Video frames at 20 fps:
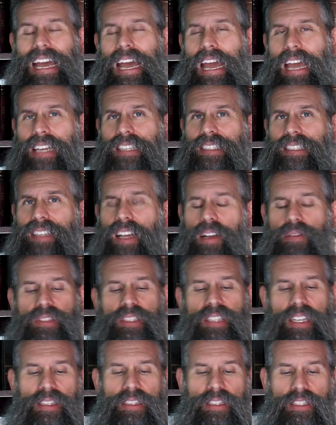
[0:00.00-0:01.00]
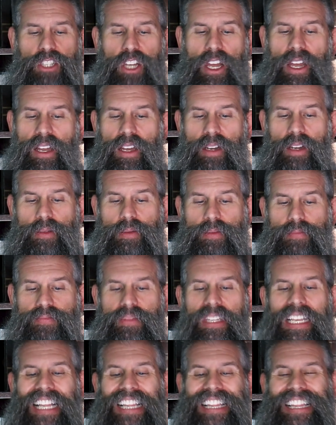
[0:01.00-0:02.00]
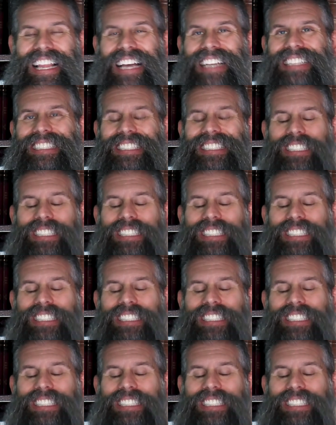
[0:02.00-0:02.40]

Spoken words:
Esau said to Jacob, let's